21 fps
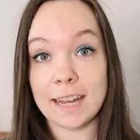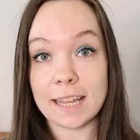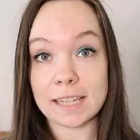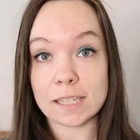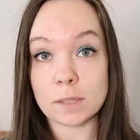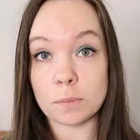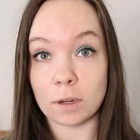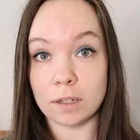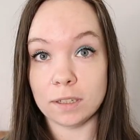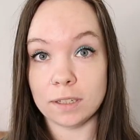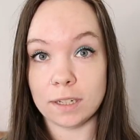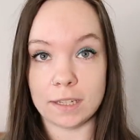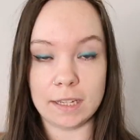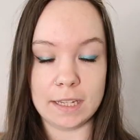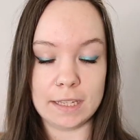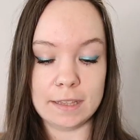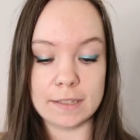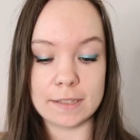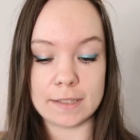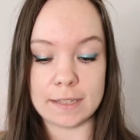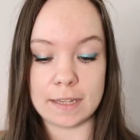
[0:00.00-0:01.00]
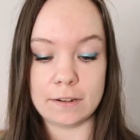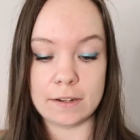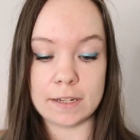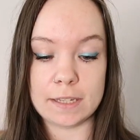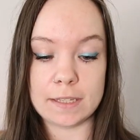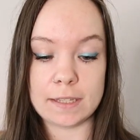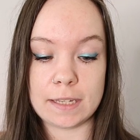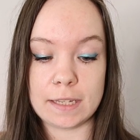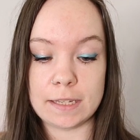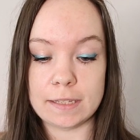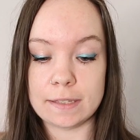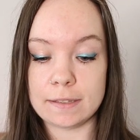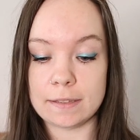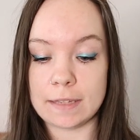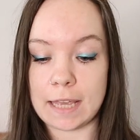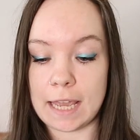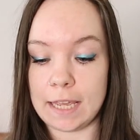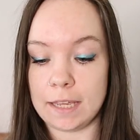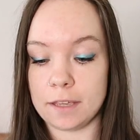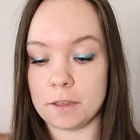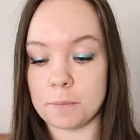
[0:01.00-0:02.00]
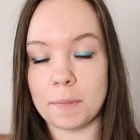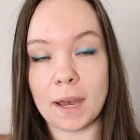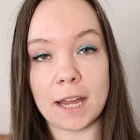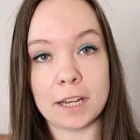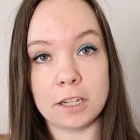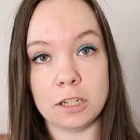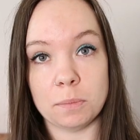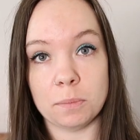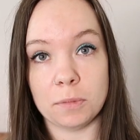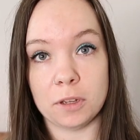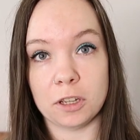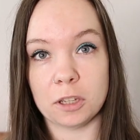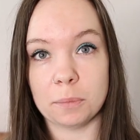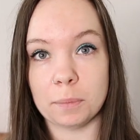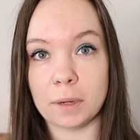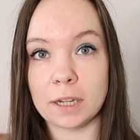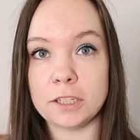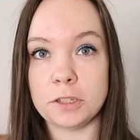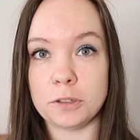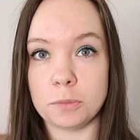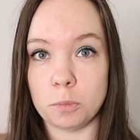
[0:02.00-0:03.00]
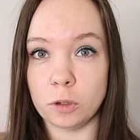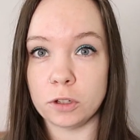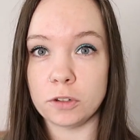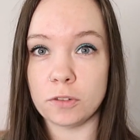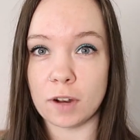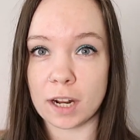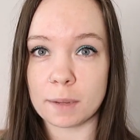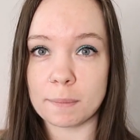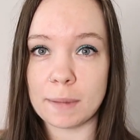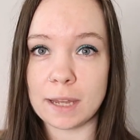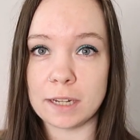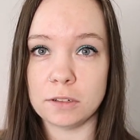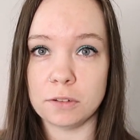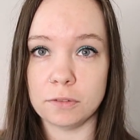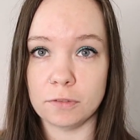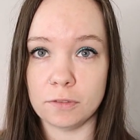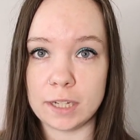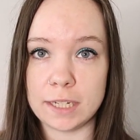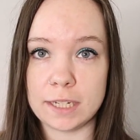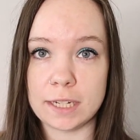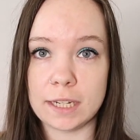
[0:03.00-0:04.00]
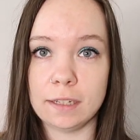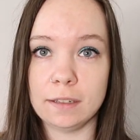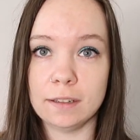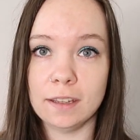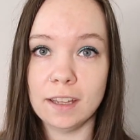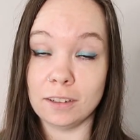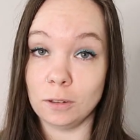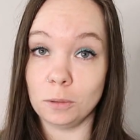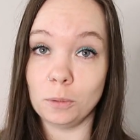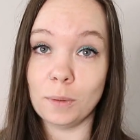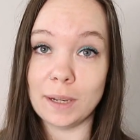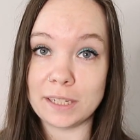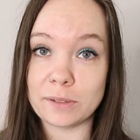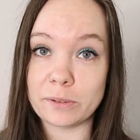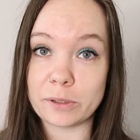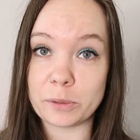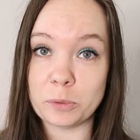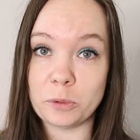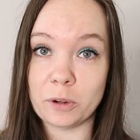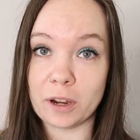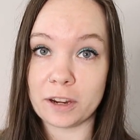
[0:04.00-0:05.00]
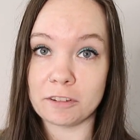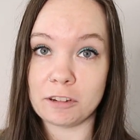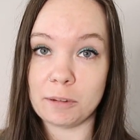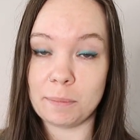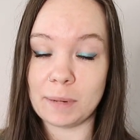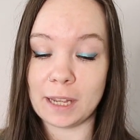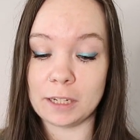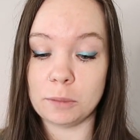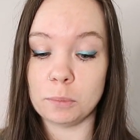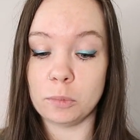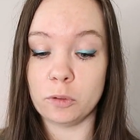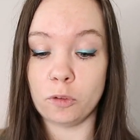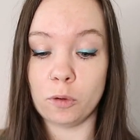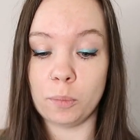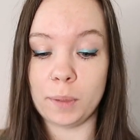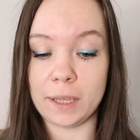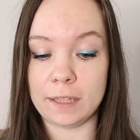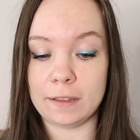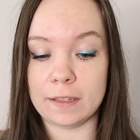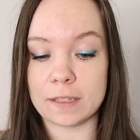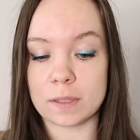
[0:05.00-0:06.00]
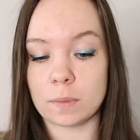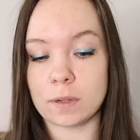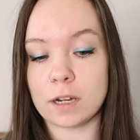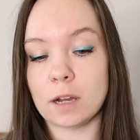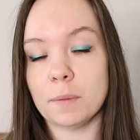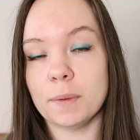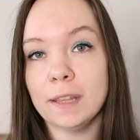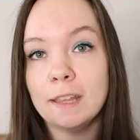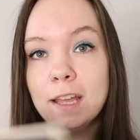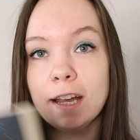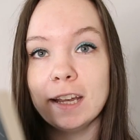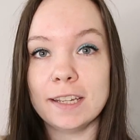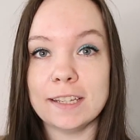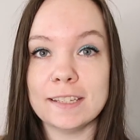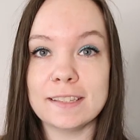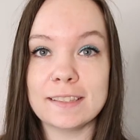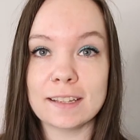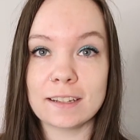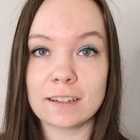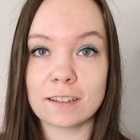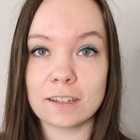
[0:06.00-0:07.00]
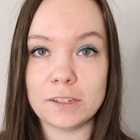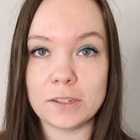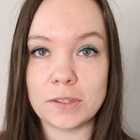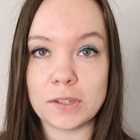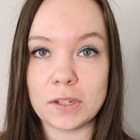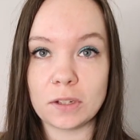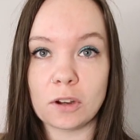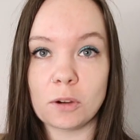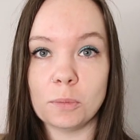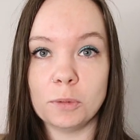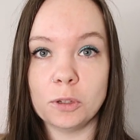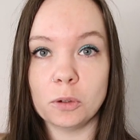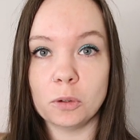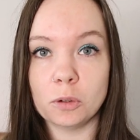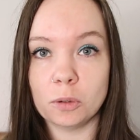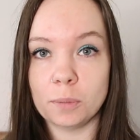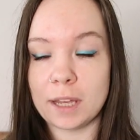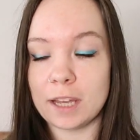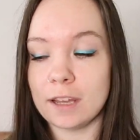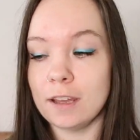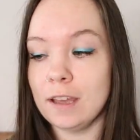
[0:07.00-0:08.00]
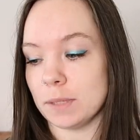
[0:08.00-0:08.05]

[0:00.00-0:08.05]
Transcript: The next one in the series is a companion book, but I would recommend reading The Long Way to a Small Angry Planet before picking this one up, and that is A Closed and Common Orbit.